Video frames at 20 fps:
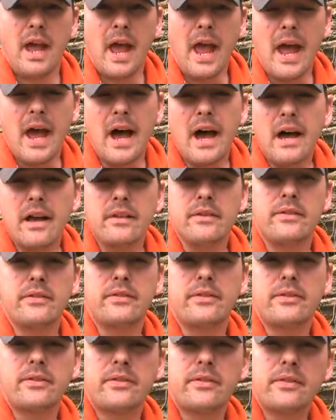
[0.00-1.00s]

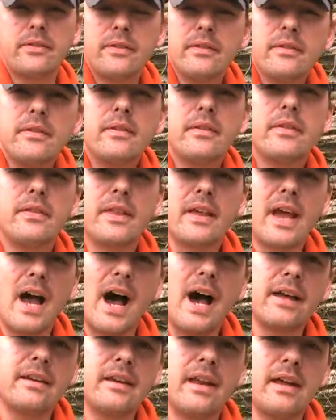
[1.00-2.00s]
as the
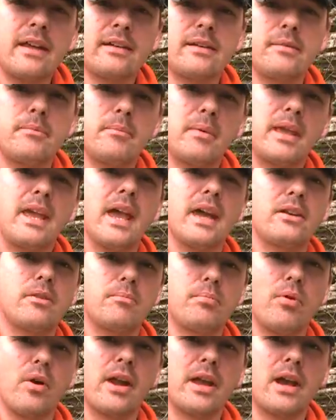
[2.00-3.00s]
continent began to
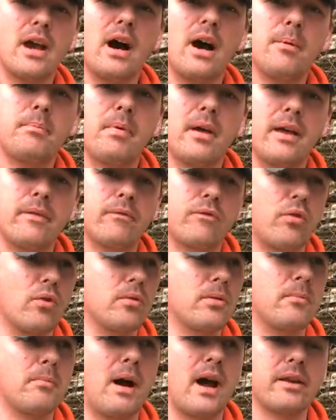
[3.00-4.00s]
break up and
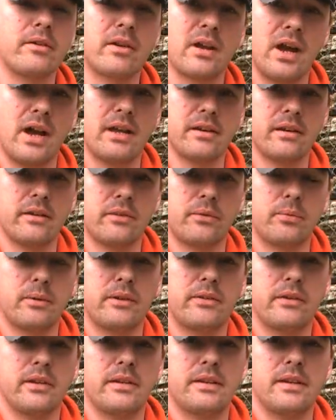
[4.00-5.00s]
form the modern continents we
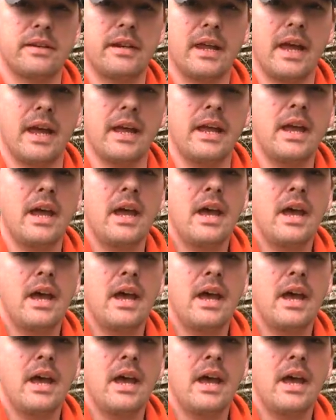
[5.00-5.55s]
see today.